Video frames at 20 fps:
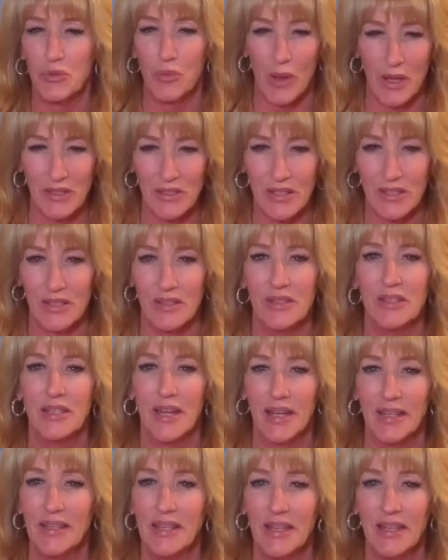once since
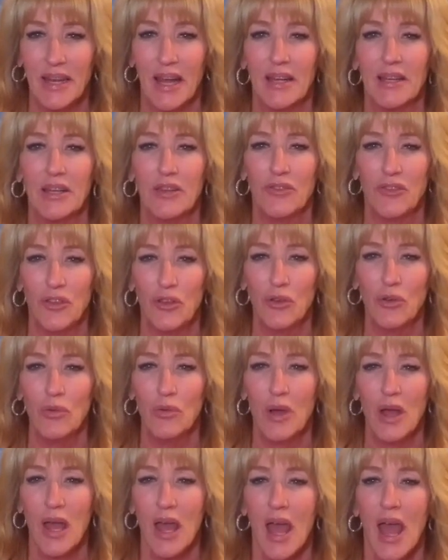1992,
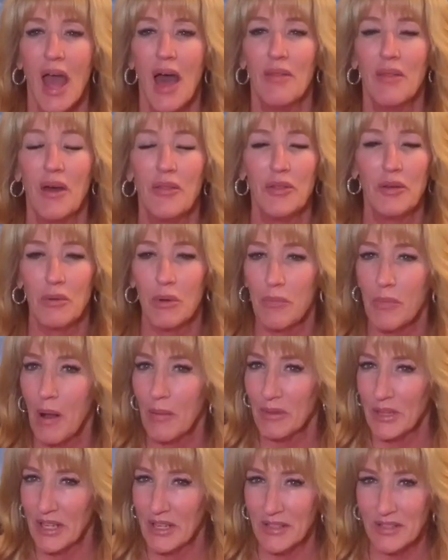and that the
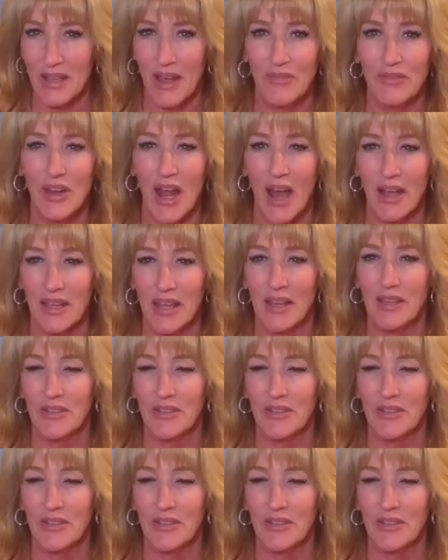Republicans have not yet